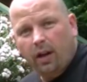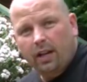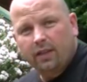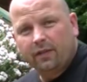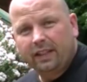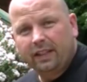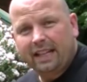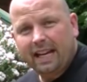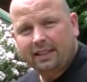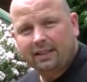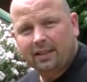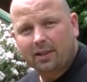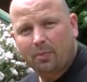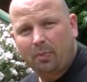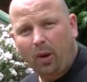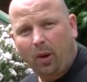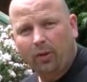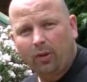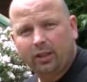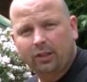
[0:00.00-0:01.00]
I even get to the
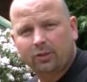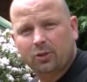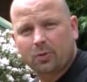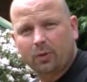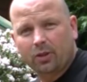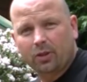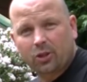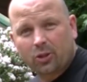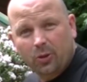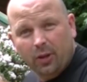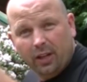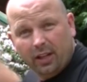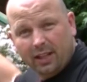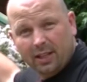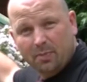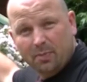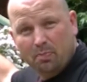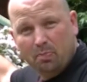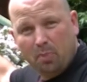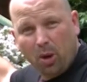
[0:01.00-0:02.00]
pond, I just want to show you
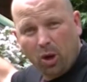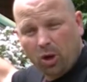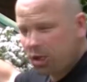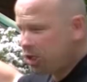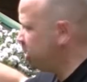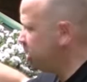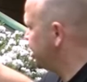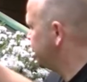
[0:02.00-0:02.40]
this bush.